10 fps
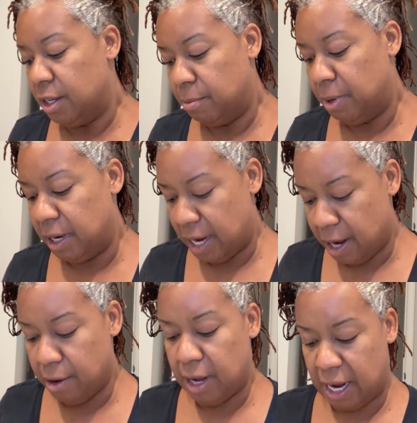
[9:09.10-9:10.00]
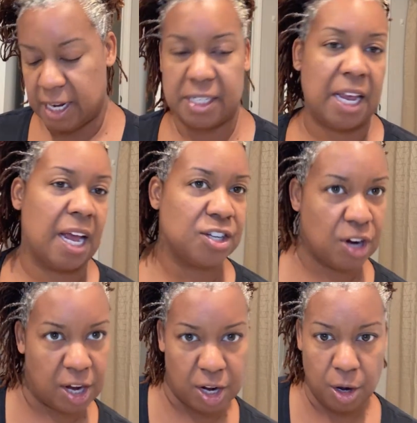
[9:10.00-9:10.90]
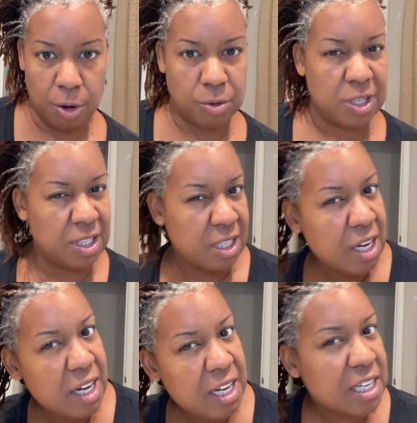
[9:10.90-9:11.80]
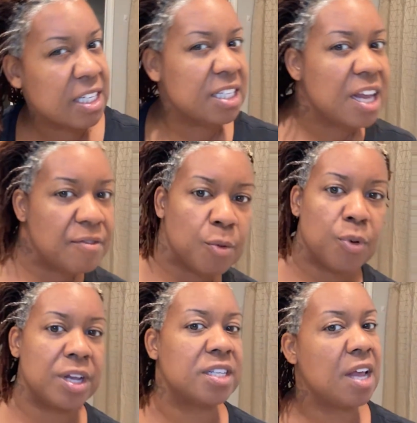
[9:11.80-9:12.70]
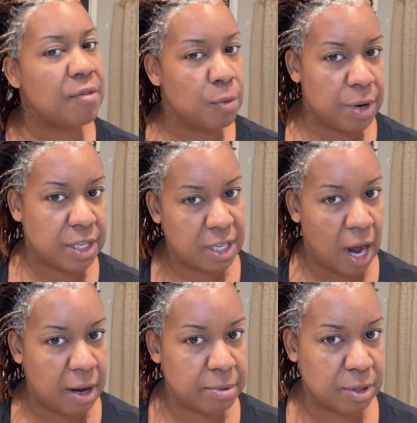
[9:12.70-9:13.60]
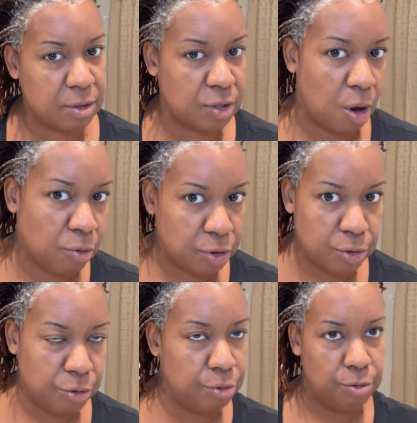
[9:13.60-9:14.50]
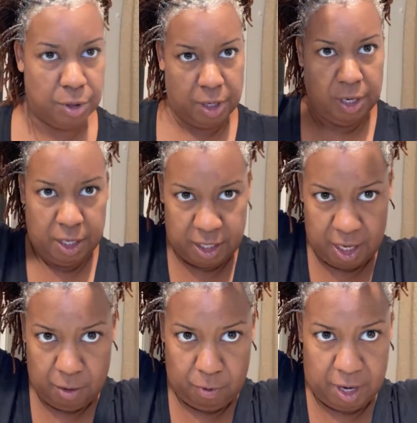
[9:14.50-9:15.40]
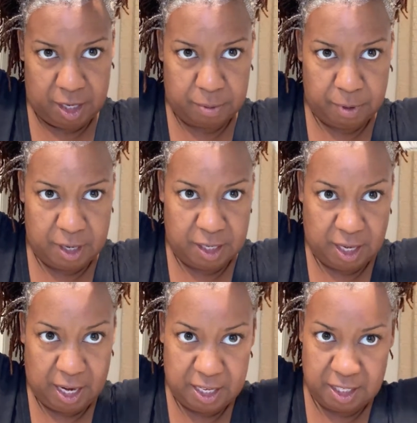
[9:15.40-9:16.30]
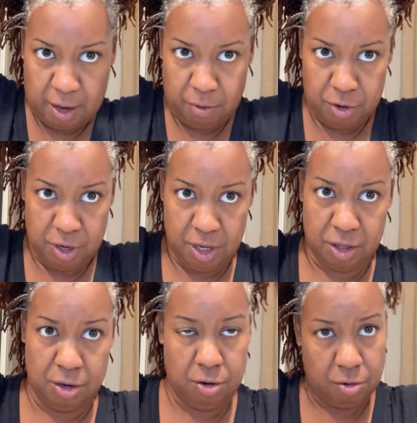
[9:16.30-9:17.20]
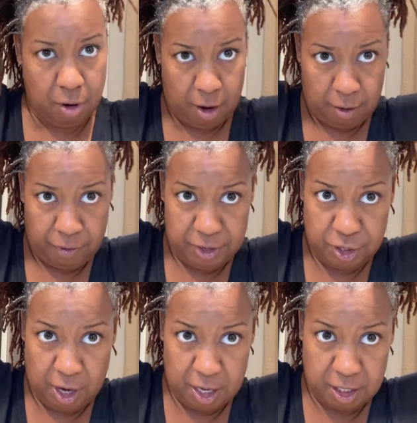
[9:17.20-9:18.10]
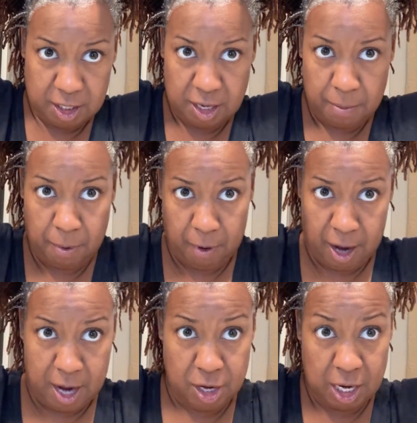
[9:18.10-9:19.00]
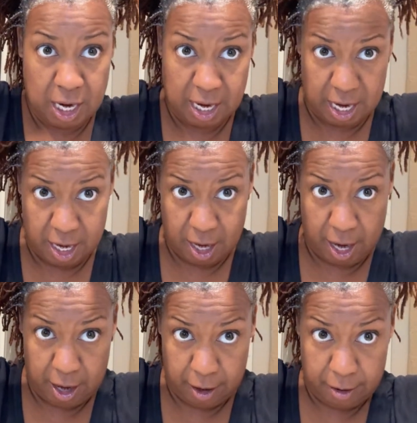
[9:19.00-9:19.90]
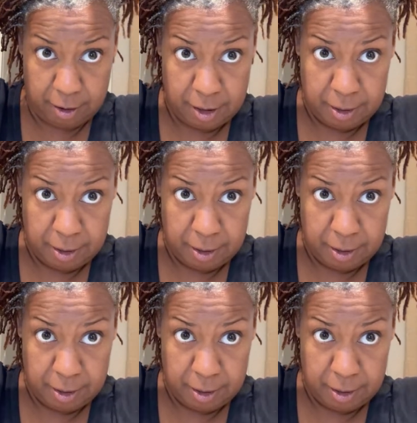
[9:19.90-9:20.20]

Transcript: But now, like I say, I try to go 6, 7 weeks, 7 weeks tops. Don't do 10 weeks because, like I say, when you get the new growth and trying to separate, and you're going to get hair,